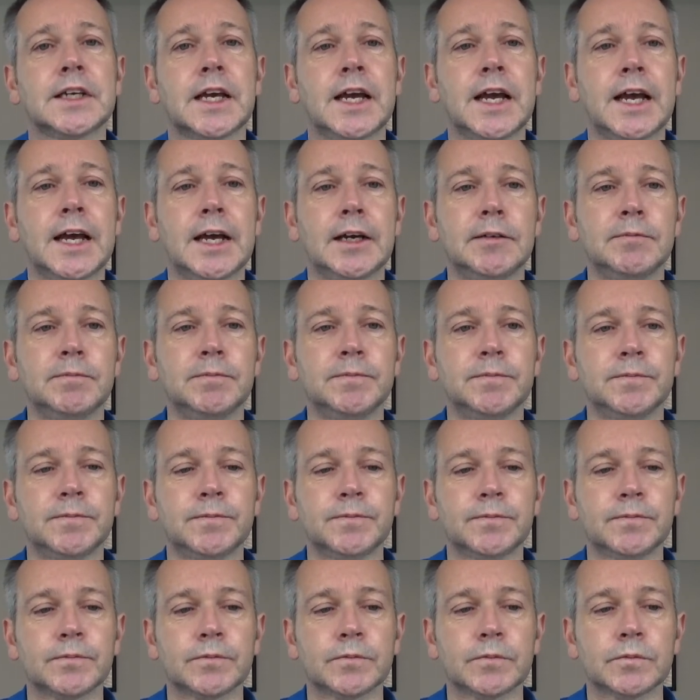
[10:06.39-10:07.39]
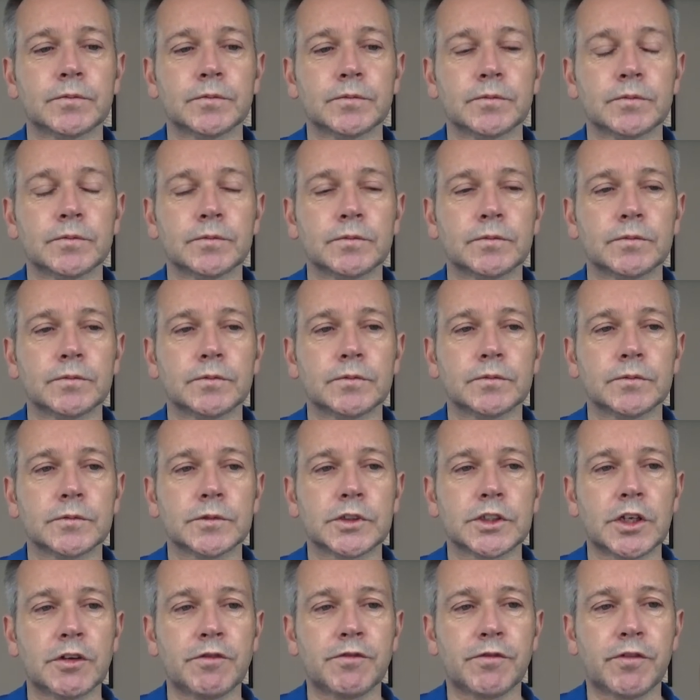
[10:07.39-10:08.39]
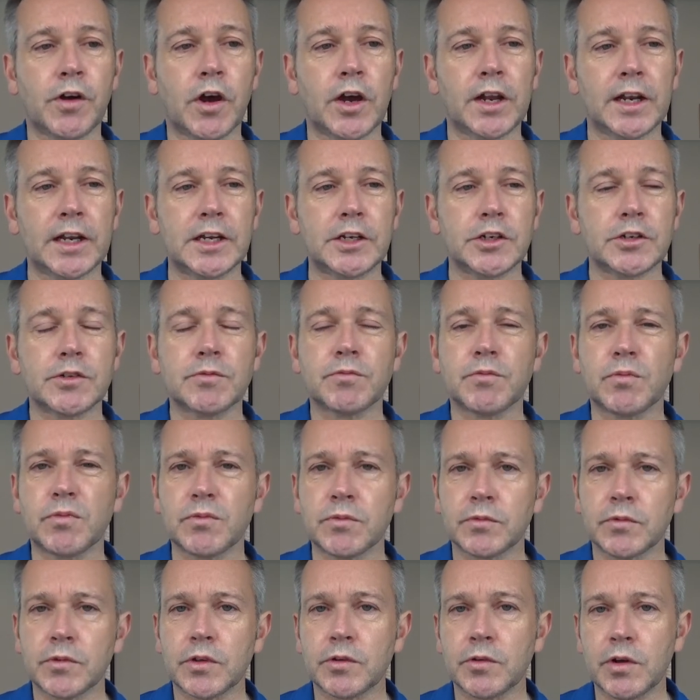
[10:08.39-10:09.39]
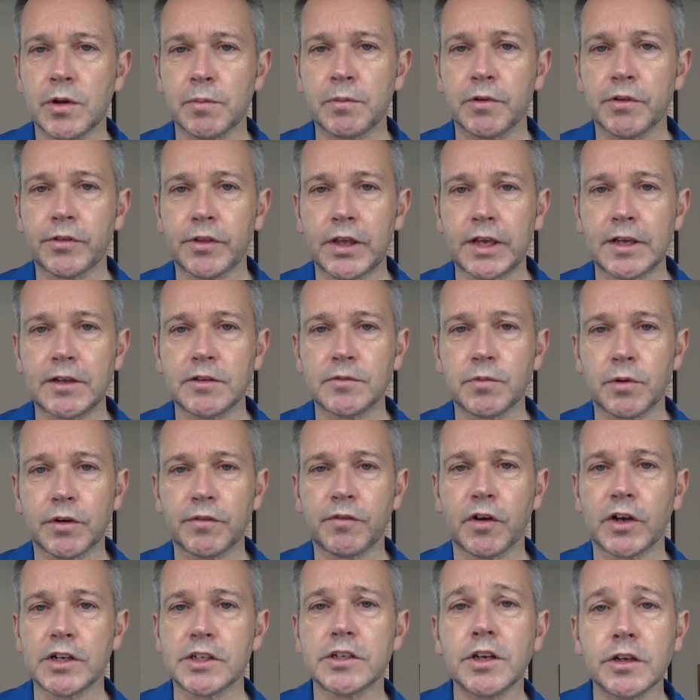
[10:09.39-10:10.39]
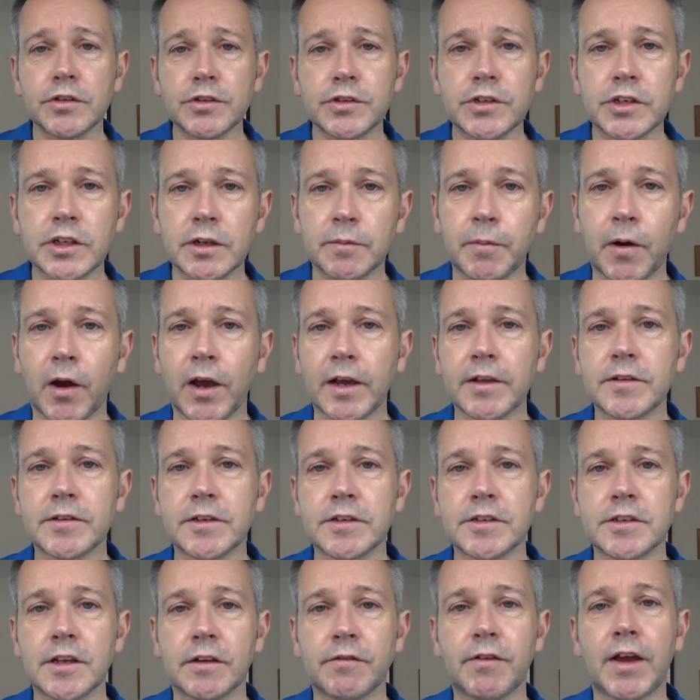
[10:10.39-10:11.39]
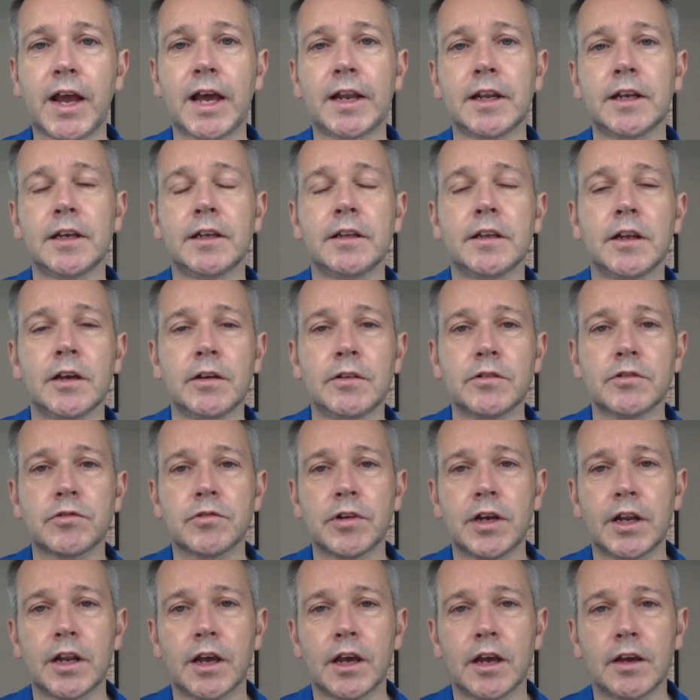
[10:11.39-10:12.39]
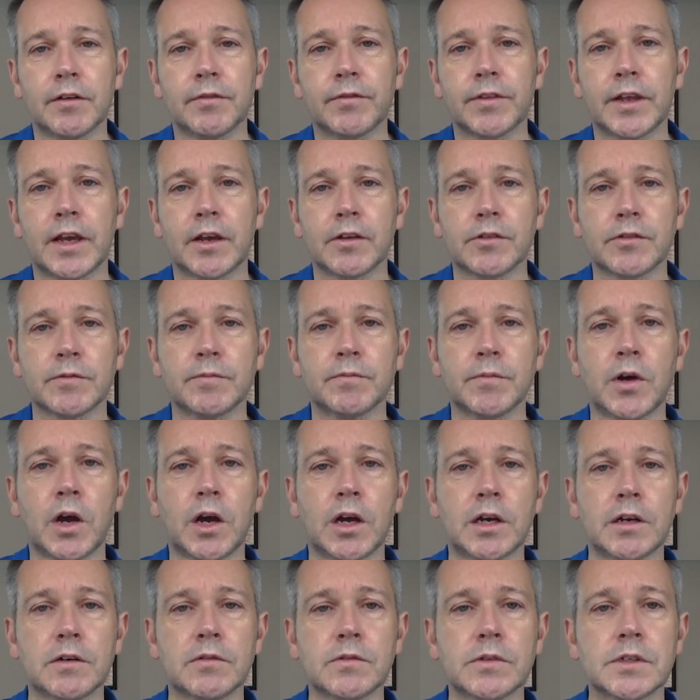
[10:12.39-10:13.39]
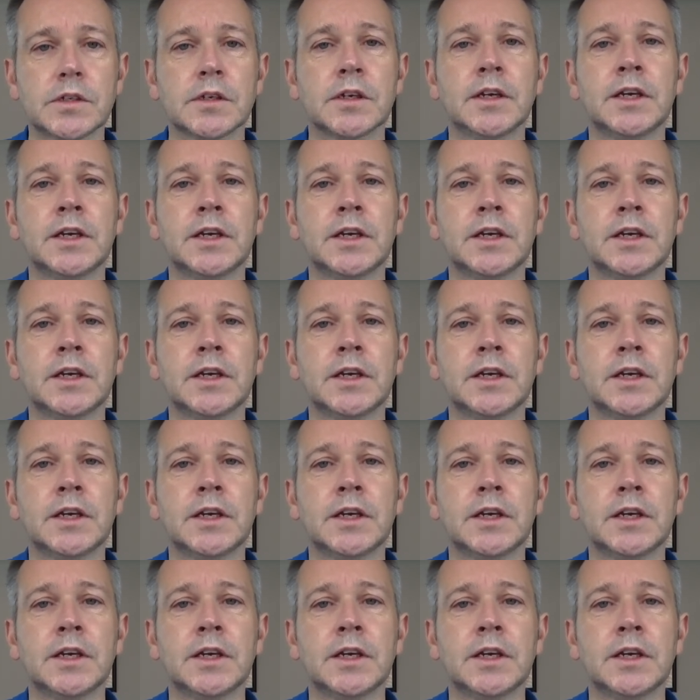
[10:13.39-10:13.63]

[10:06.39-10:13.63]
So finally, just a couple of things. What have I done to the bike since I've had it in those 3,500 miles?